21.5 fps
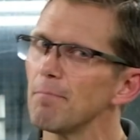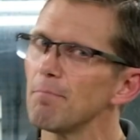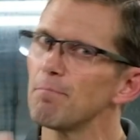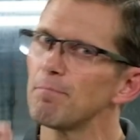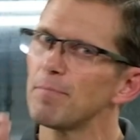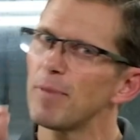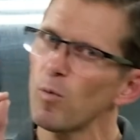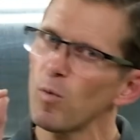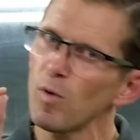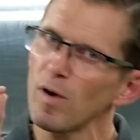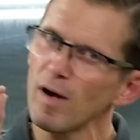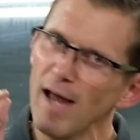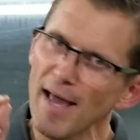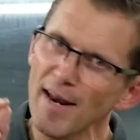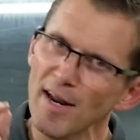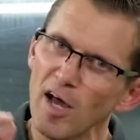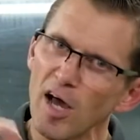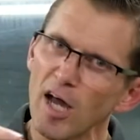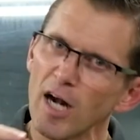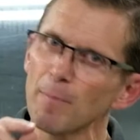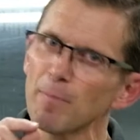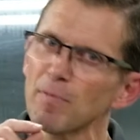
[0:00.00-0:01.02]
but we're not
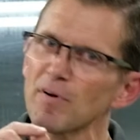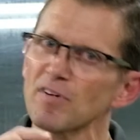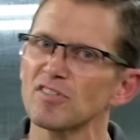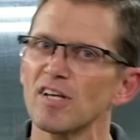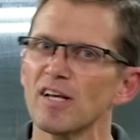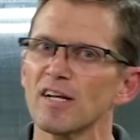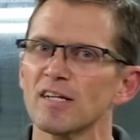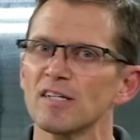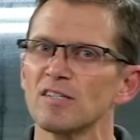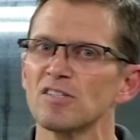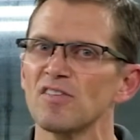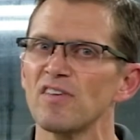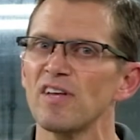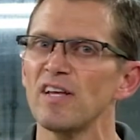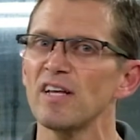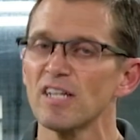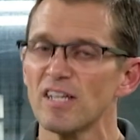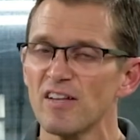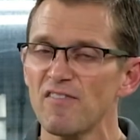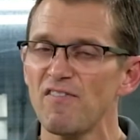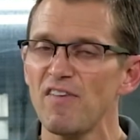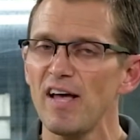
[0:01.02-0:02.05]
100%
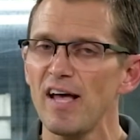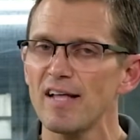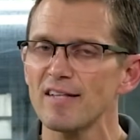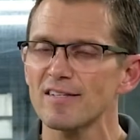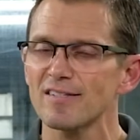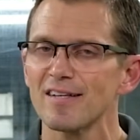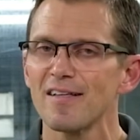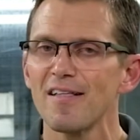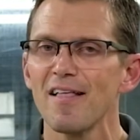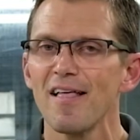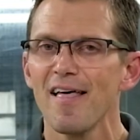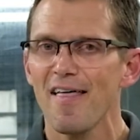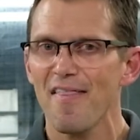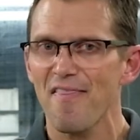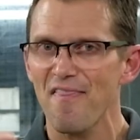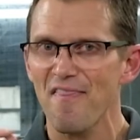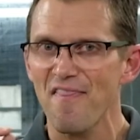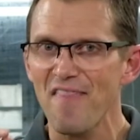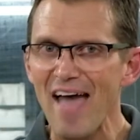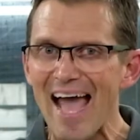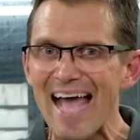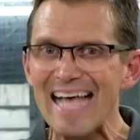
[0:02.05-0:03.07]
convinced
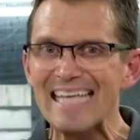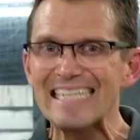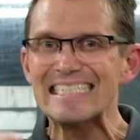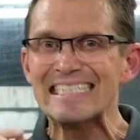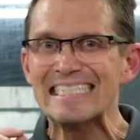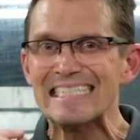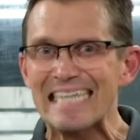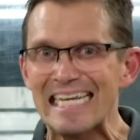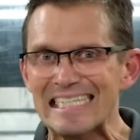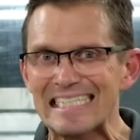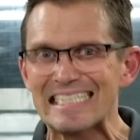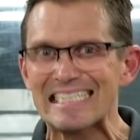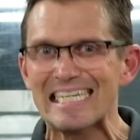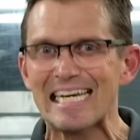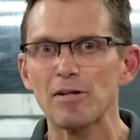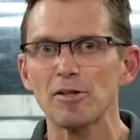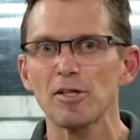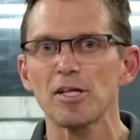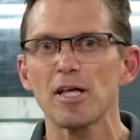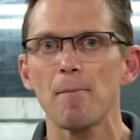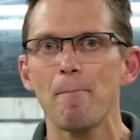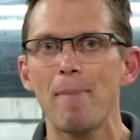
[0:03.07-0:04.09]
that's
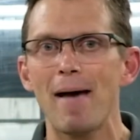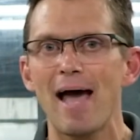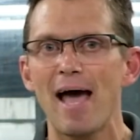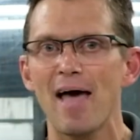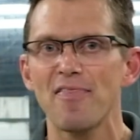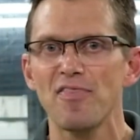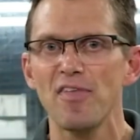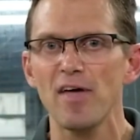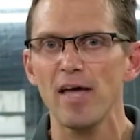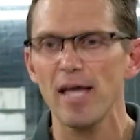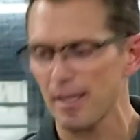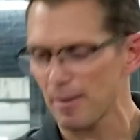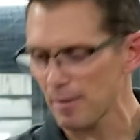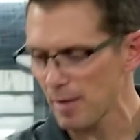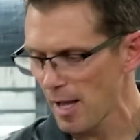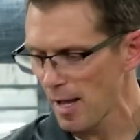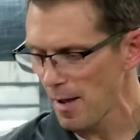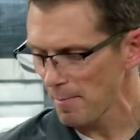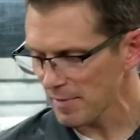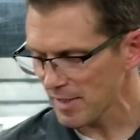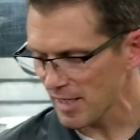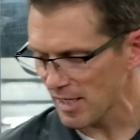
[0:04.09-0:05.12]
necessarily a bad thing,
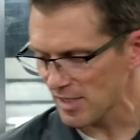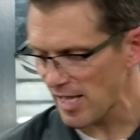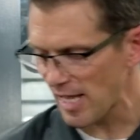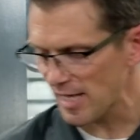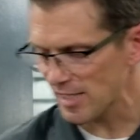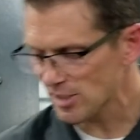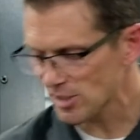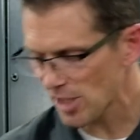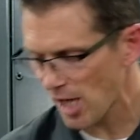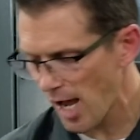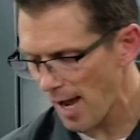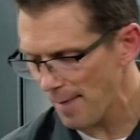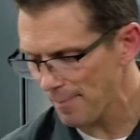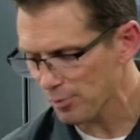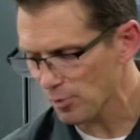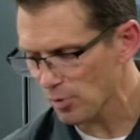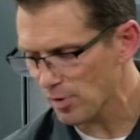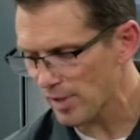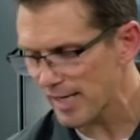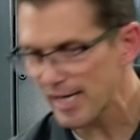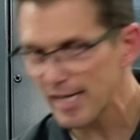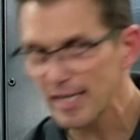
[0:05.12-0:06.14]
because that top
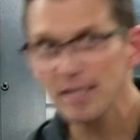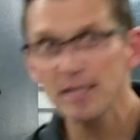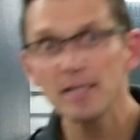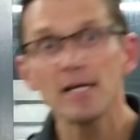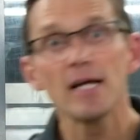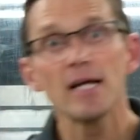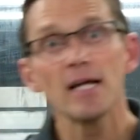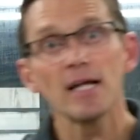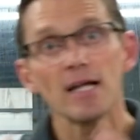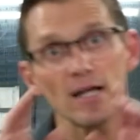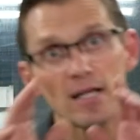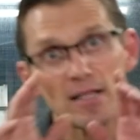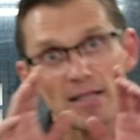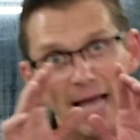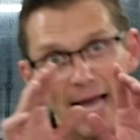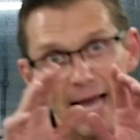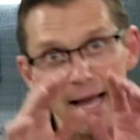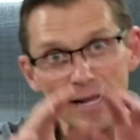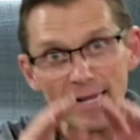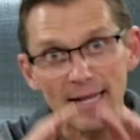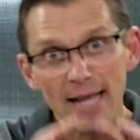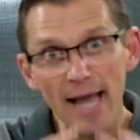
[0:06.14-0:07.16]
ring,
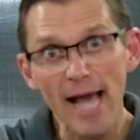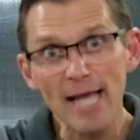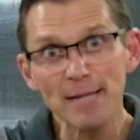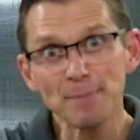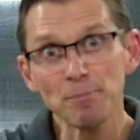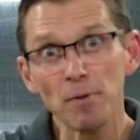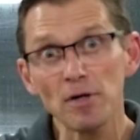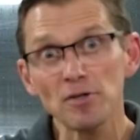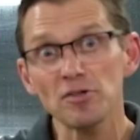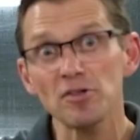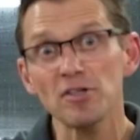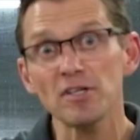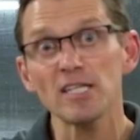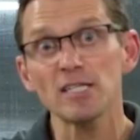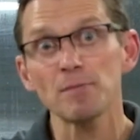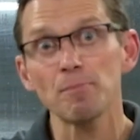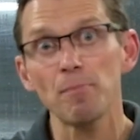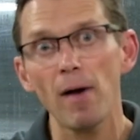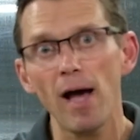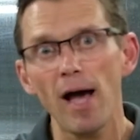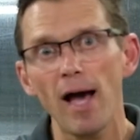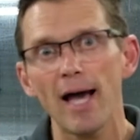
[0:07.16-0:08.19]
that gas pressure that gets
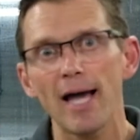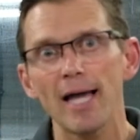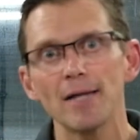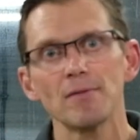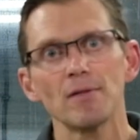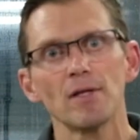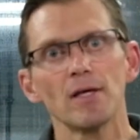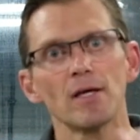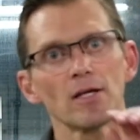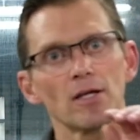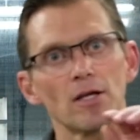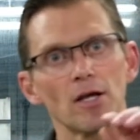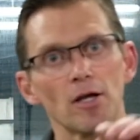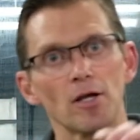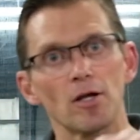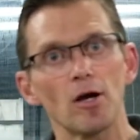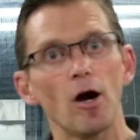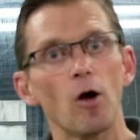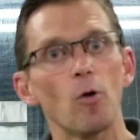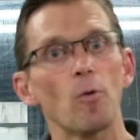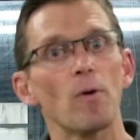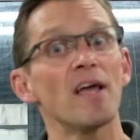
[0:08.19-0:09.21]
by, can
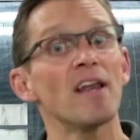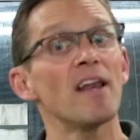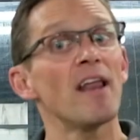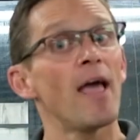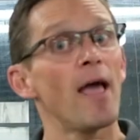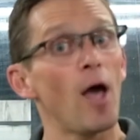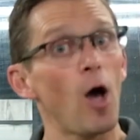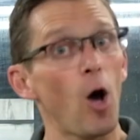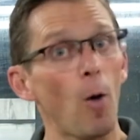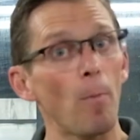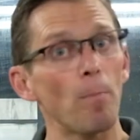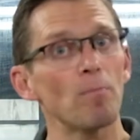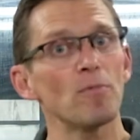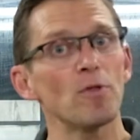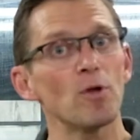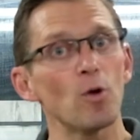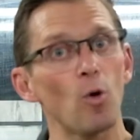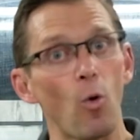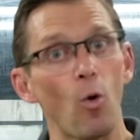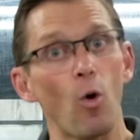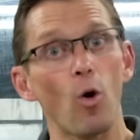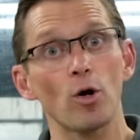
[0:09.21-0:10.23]
go and help the
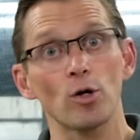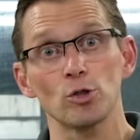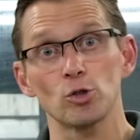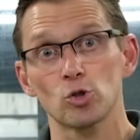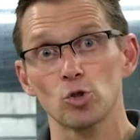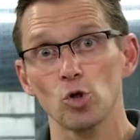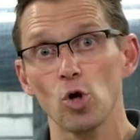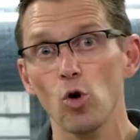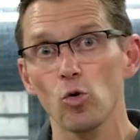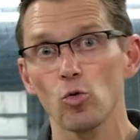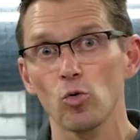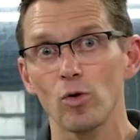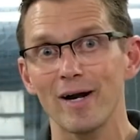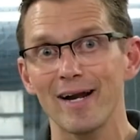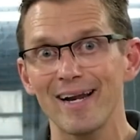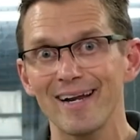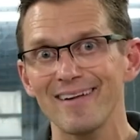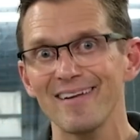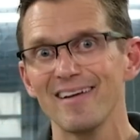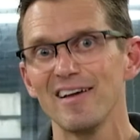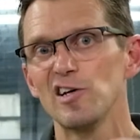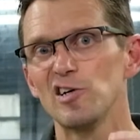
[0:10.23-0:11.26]
oil control
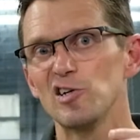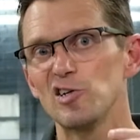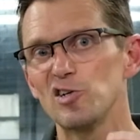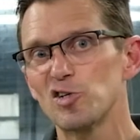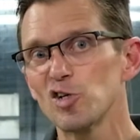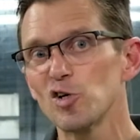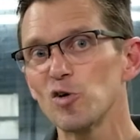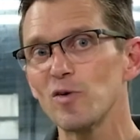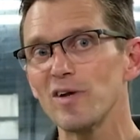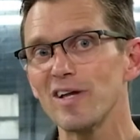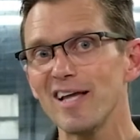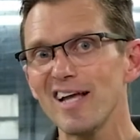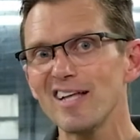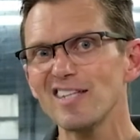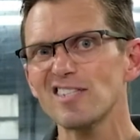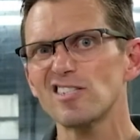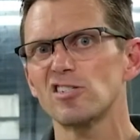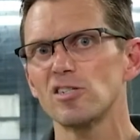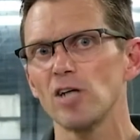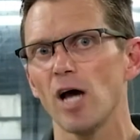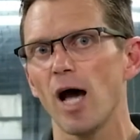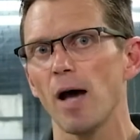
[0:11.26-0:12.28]
ring do its
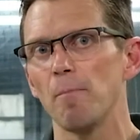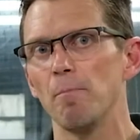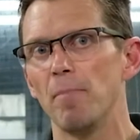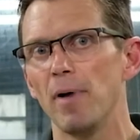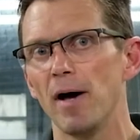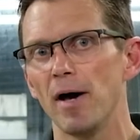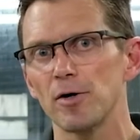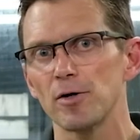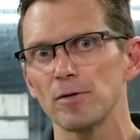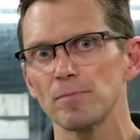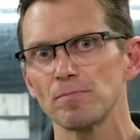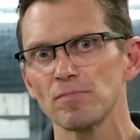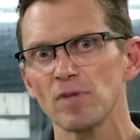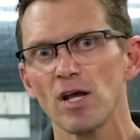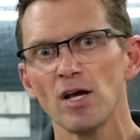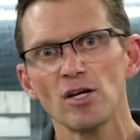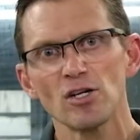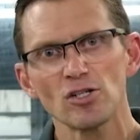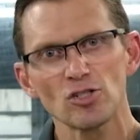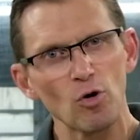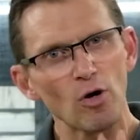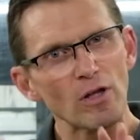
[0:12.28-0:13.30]
job better.
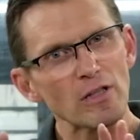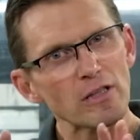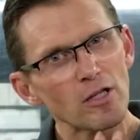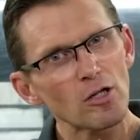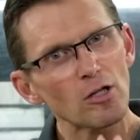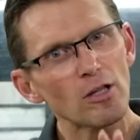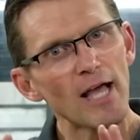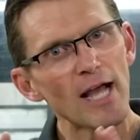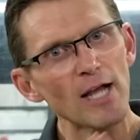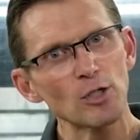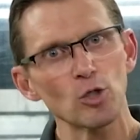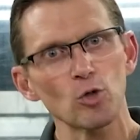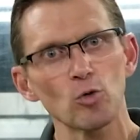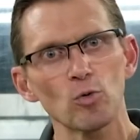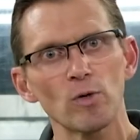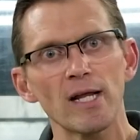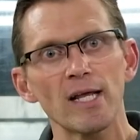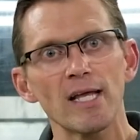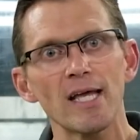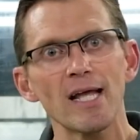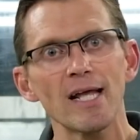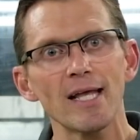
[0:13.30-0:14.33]
So a little extra
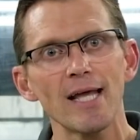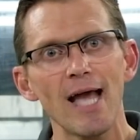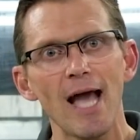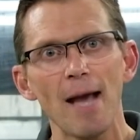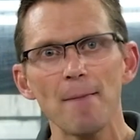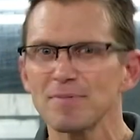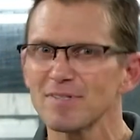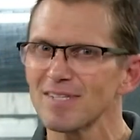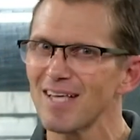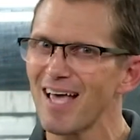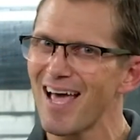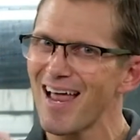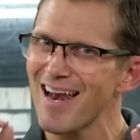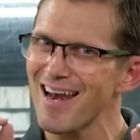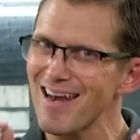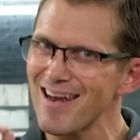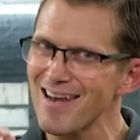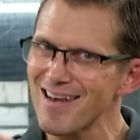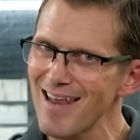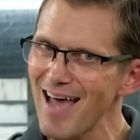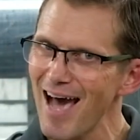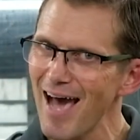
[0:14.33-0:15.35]
ring end gaps,
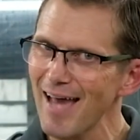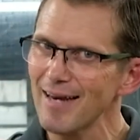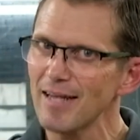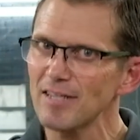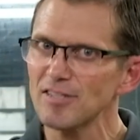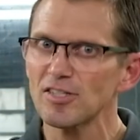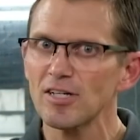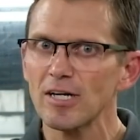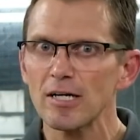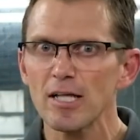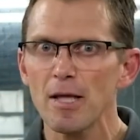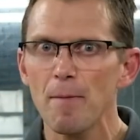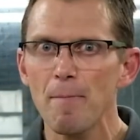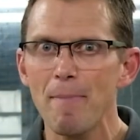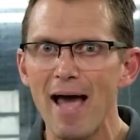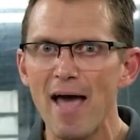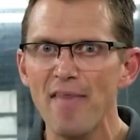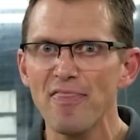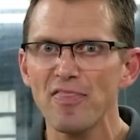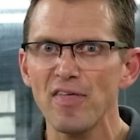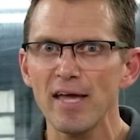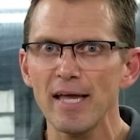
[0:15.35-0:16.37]
not necessarily a
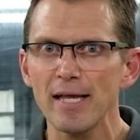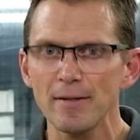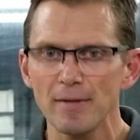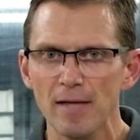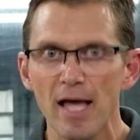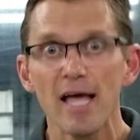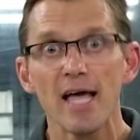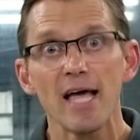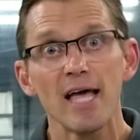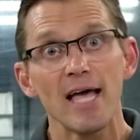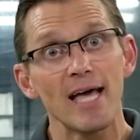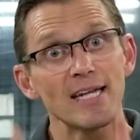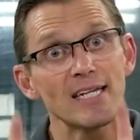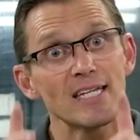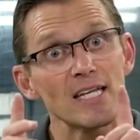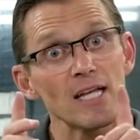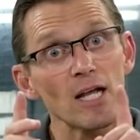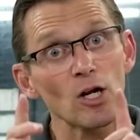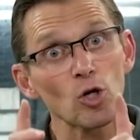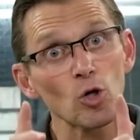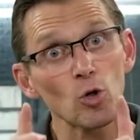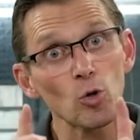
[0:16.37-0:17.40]
bad thing. And
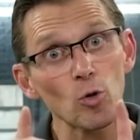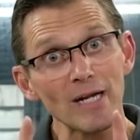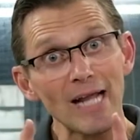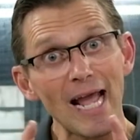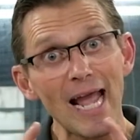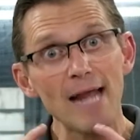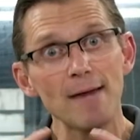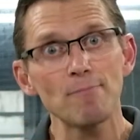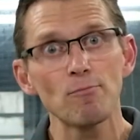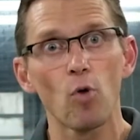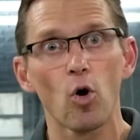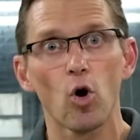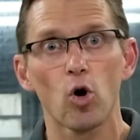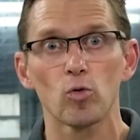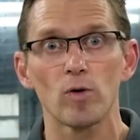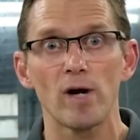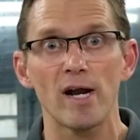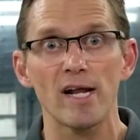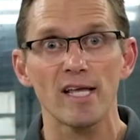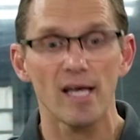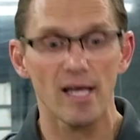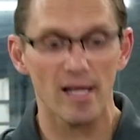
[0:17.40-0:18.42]
to create more
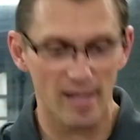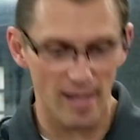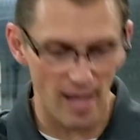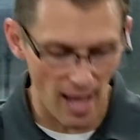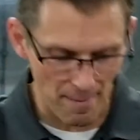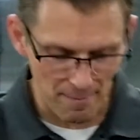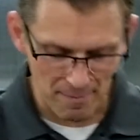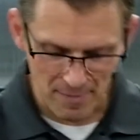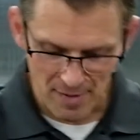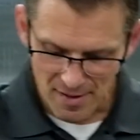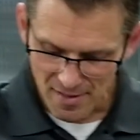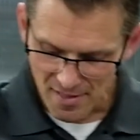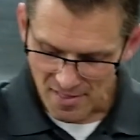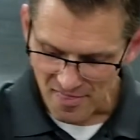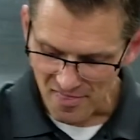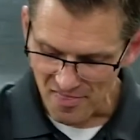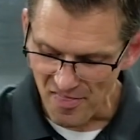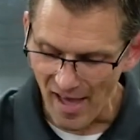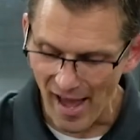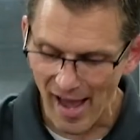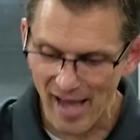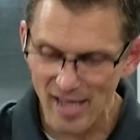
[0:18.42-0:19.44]
ring end gap,
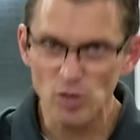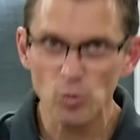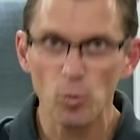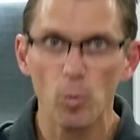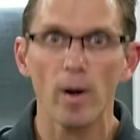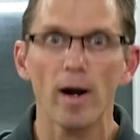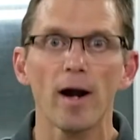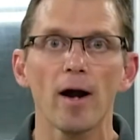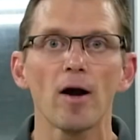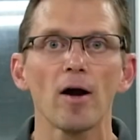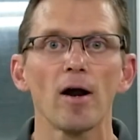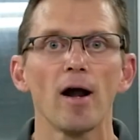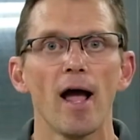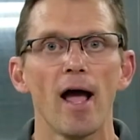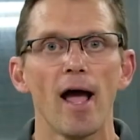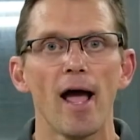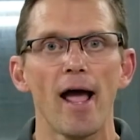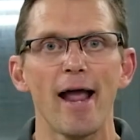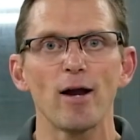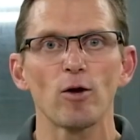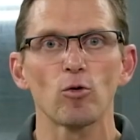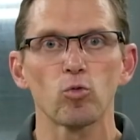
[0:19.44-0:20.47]
that's where
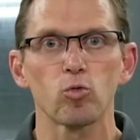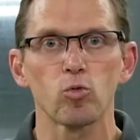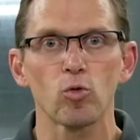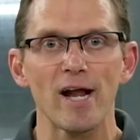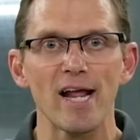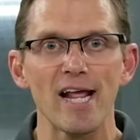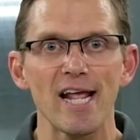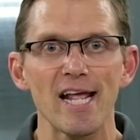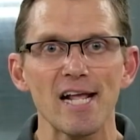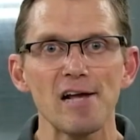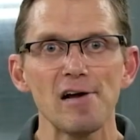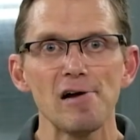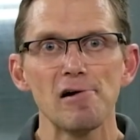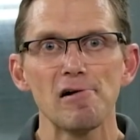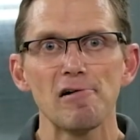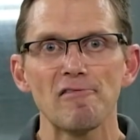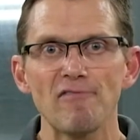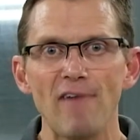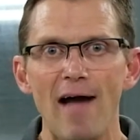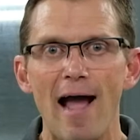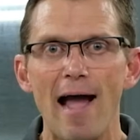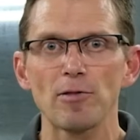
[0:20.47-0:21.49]
a ring
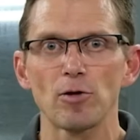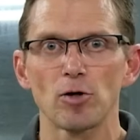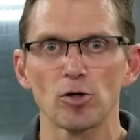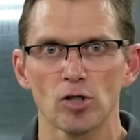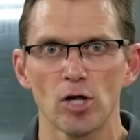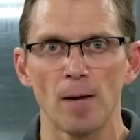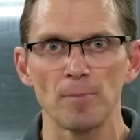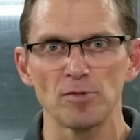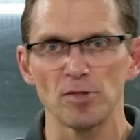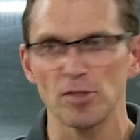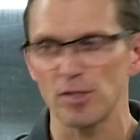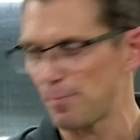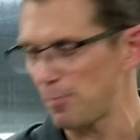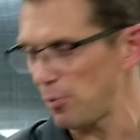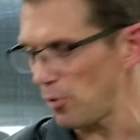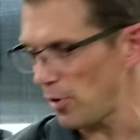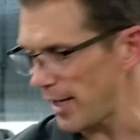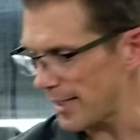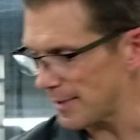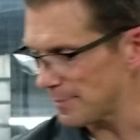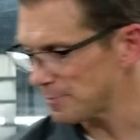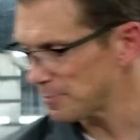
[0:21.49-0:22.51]
filer comes into
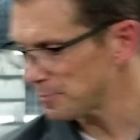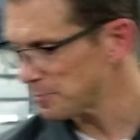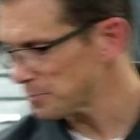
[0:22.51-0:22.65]
play.